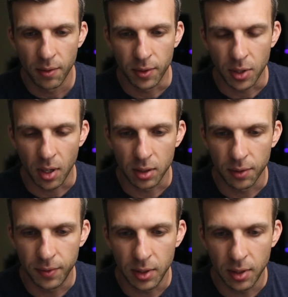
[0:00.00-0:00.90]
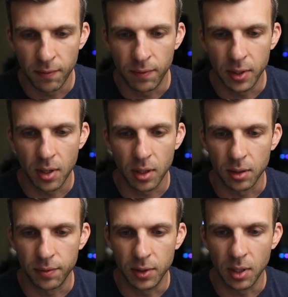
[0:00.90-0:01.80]
photography,
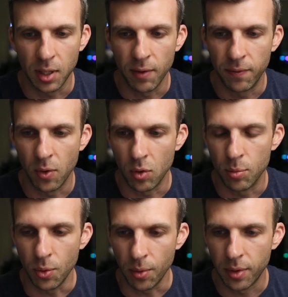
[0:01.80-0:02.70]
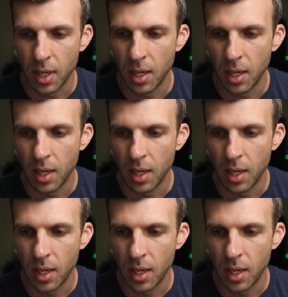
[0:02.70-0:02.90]
videography, and photo booth.